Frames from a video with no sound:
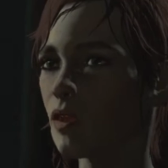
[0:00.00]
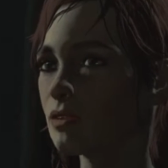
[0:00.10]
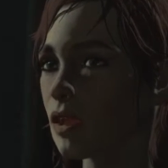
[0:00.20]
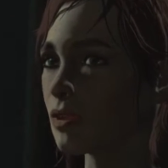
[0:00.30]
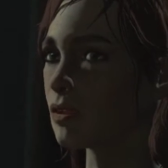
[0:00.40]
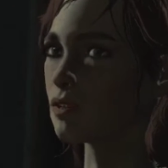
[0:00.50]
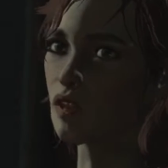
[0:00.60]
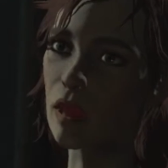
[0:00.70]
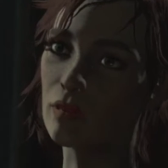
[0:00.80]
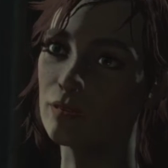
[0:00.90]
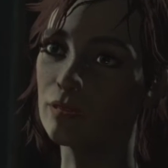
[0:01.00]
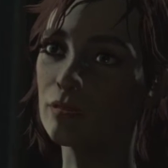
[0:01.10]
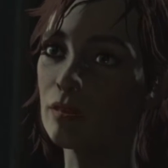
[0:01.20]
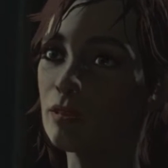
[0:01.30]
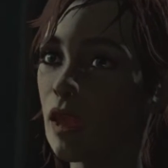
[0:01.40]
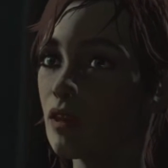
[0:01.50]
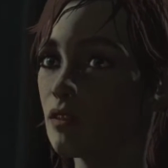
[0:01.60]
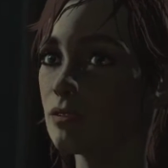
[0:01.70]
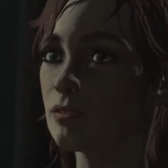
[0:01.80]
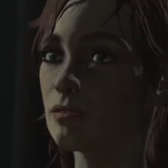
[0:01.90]
I was taking a chance telling you
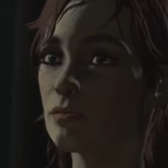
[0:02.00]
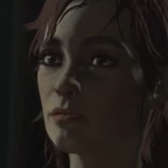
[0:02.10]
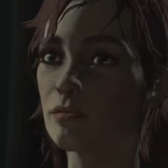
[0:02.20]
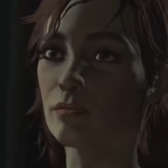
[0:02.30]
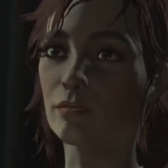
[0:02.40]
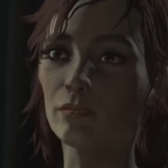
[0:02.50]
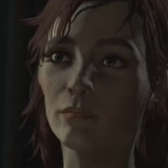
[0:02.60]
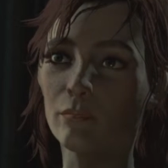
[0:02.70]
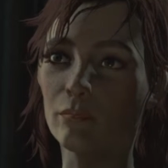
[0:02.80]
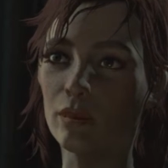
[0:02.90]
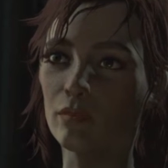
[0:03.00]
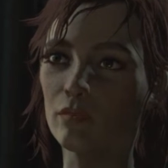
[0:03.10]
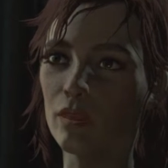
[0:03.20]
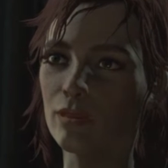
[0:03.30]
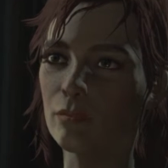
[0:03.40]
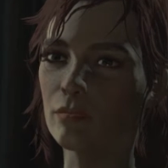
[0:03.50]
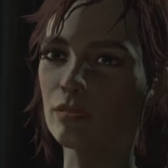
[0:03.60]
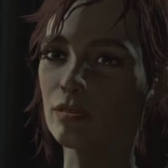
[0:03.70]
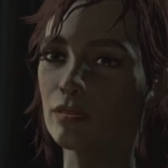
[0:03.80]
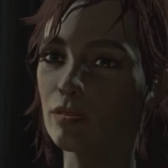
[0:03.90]
all this, but I never
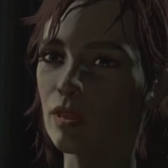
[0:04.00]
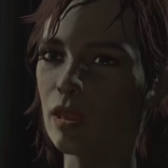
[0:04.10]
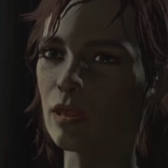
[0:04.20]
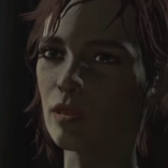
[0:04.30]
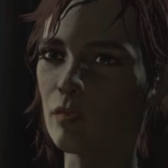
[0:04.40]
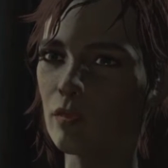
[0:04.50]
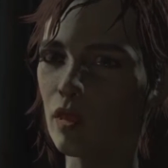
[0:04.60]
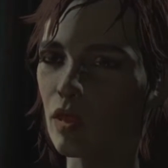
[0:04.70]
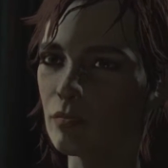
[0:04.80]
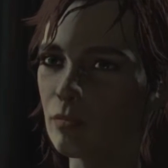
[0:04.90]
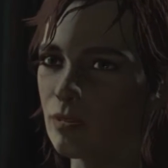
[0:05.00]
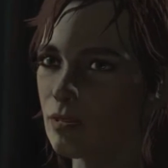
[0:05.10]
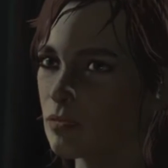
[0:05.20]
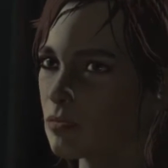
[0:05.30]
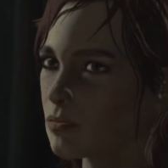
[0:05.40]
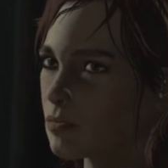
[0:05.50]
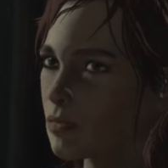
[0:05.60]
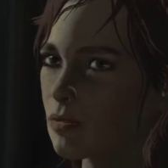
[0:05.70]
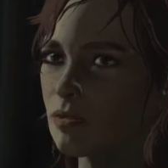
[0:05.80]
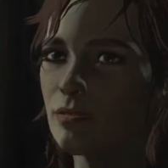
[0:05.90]
expected you to say you were proud of me.
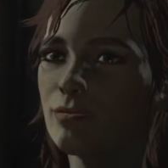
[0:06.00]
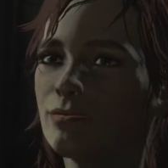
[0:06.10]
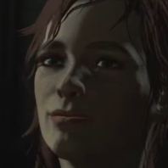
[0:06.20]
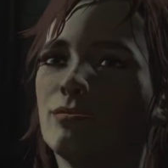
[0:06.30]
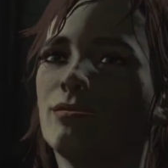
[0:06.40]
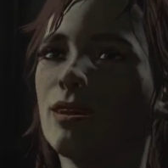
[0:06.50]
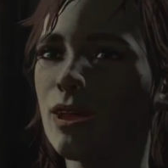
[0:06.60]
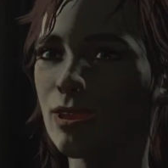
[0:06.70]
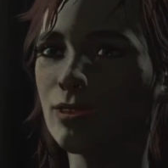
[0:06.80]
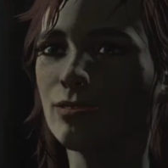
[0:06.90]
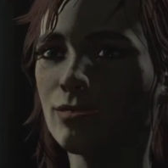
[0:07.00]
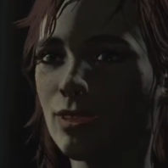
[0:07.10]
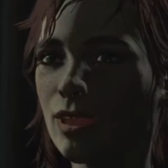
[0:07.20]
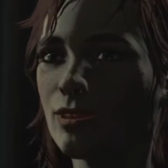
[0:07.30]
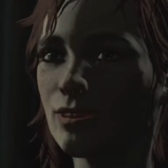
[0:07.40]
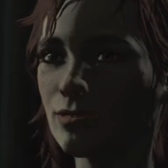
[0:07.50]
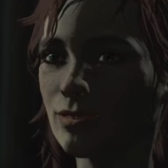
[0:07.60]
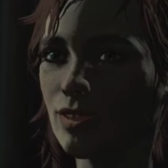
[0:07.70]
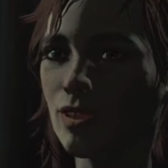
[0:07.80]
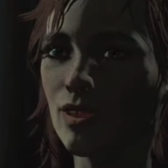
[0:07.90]
I think I
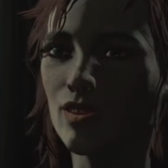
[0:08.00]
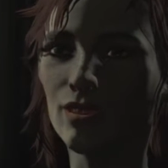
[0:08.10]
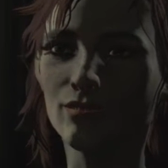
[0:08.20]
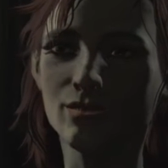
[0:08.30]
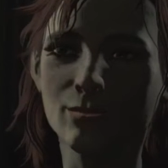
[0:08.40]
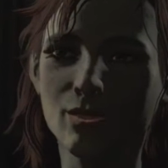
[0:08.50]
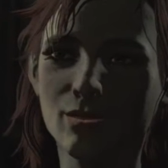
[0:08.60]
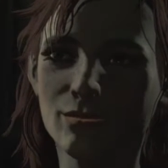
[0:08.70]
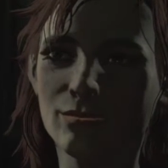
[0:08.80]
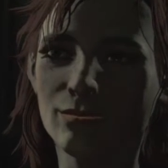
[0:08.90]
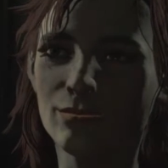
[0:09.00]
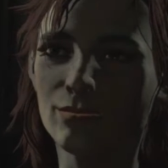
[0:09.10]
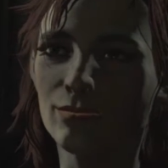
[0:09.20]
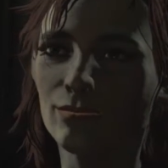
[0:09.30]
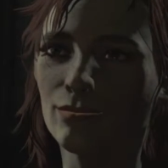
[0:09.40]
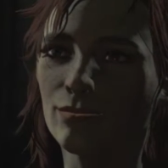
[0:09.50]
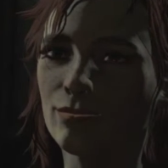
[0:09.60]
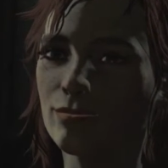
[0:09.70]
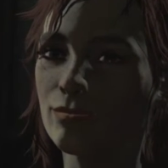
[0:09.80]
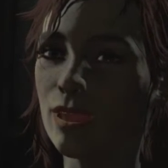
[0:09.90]
needed to hear that from you.
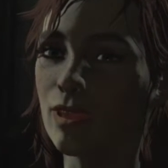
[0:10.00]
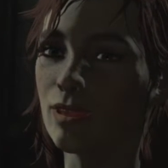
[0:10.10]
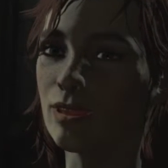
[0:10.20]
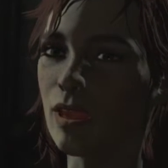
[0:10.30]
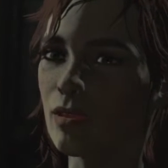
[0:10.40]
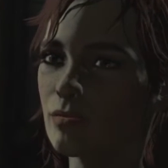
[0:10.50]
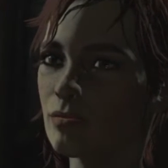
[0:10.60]
Thank you.